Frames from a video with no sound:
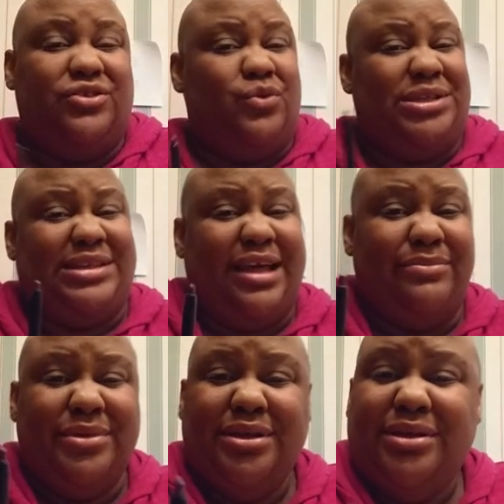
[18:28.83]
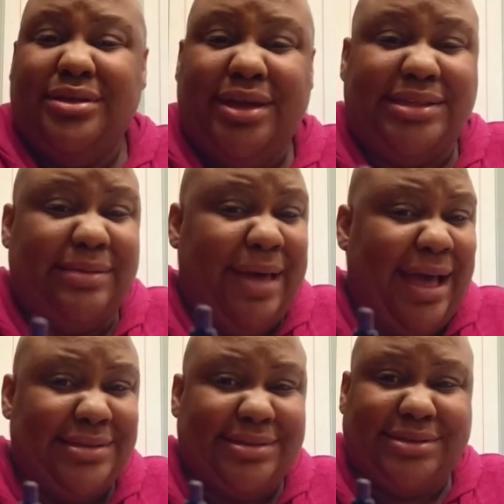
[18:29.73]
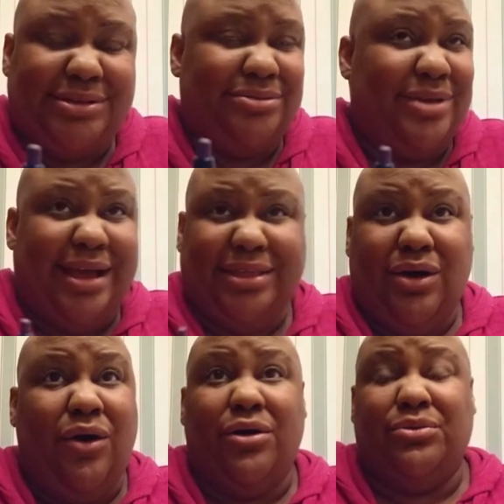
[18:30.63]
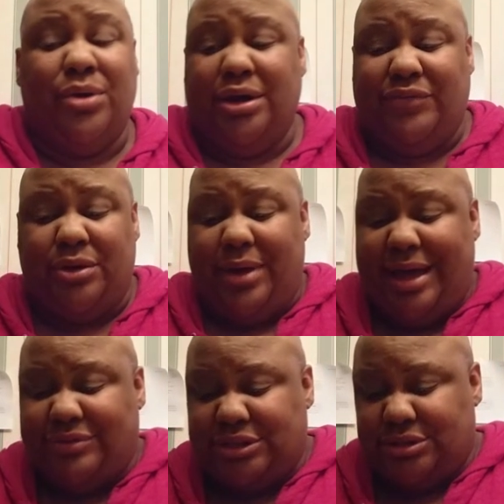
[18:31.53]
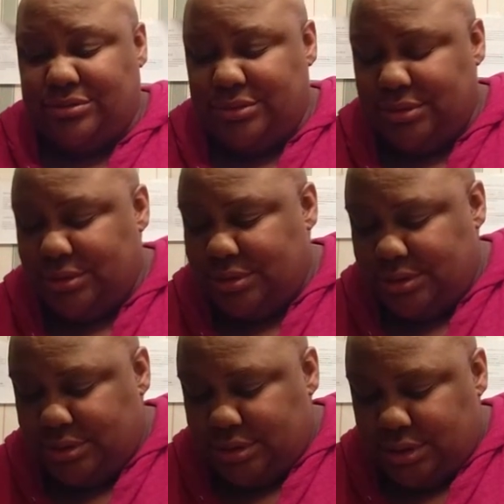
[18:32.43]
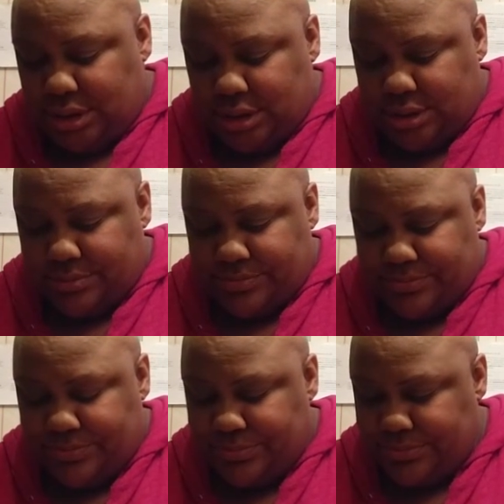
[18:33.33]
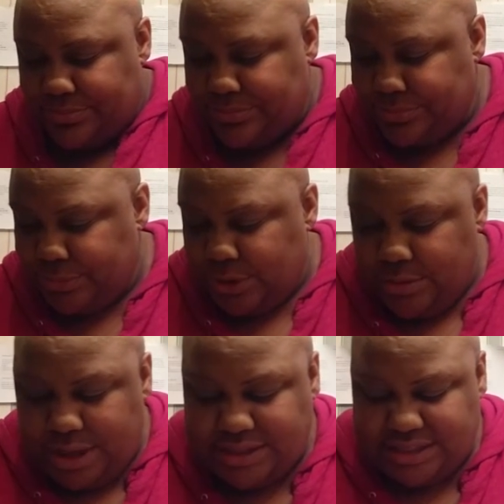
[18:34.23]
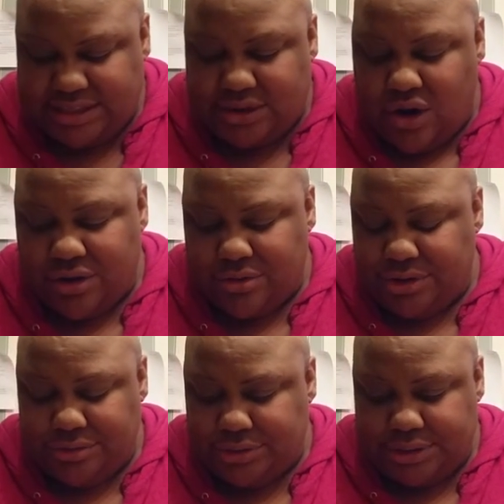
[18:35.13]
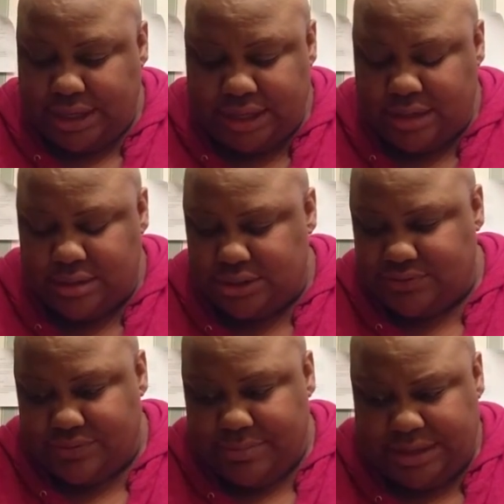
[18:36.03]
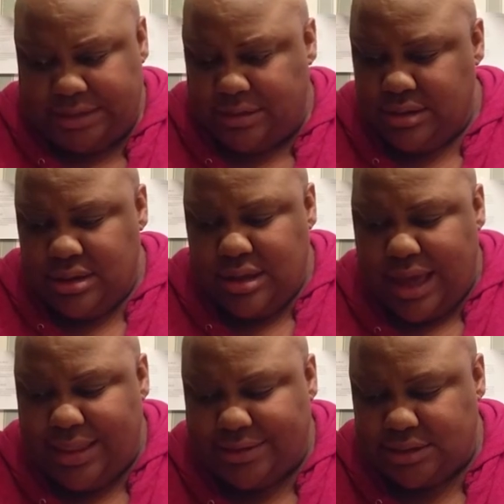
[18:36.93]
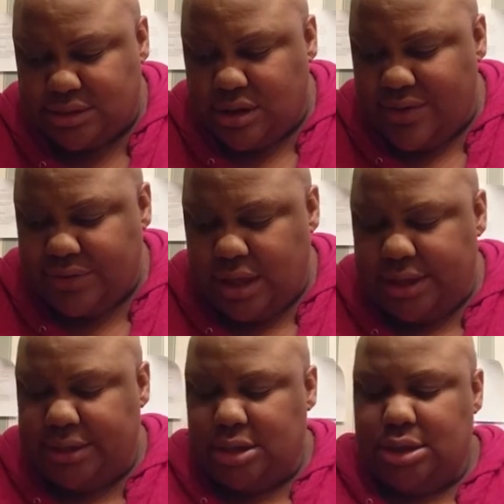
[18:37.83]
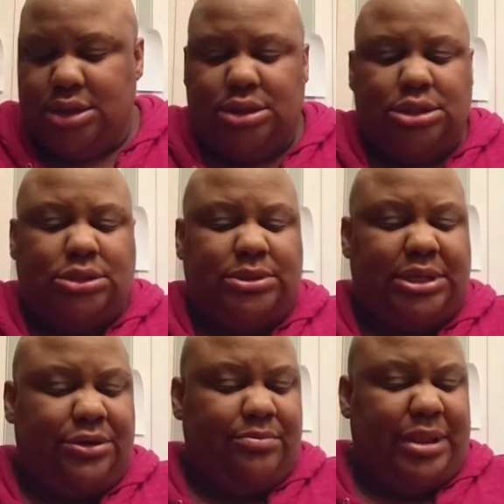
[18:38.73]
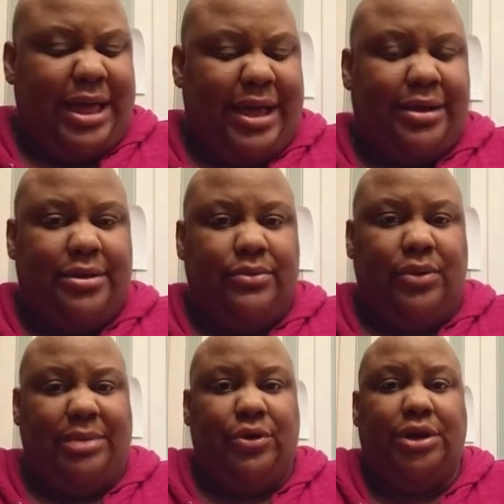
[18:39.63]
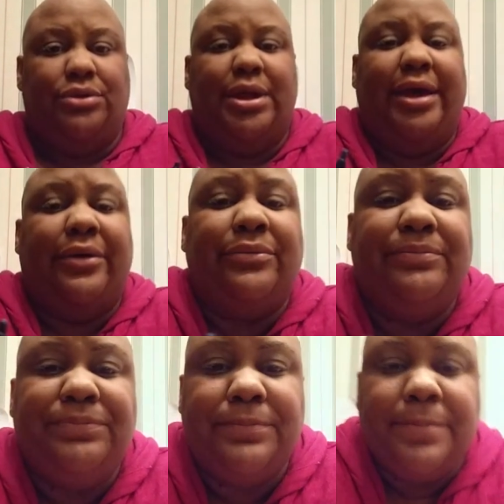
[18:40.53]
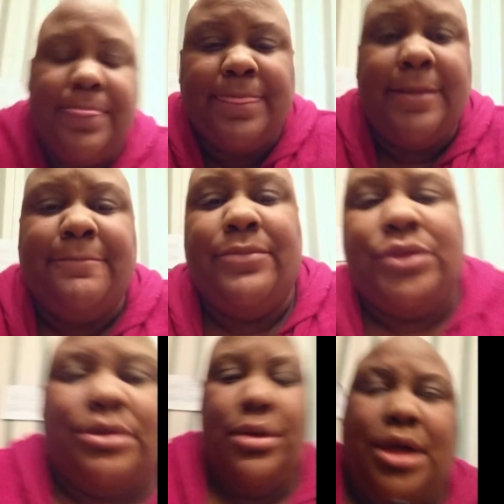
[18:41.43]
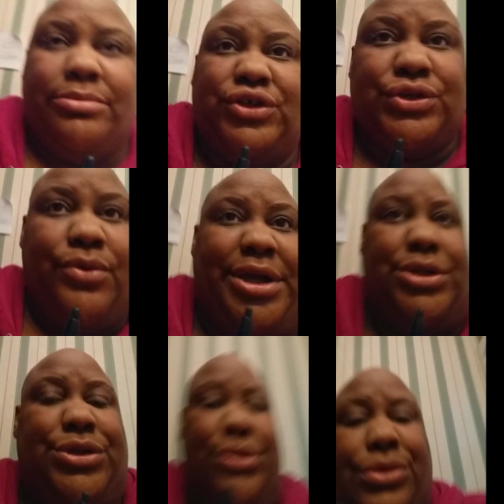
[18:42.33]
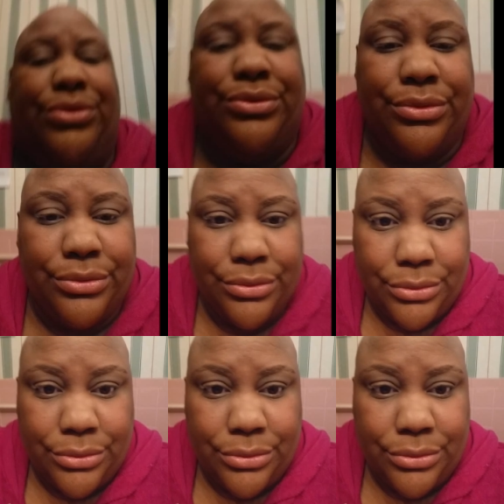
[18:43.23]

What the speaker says: Twist up is the best. Do not get the hard one if you don't have to. Because this is harder on your skin, just for me. I like the soft kind. So standard black, what I'm going to do now, I'm just going to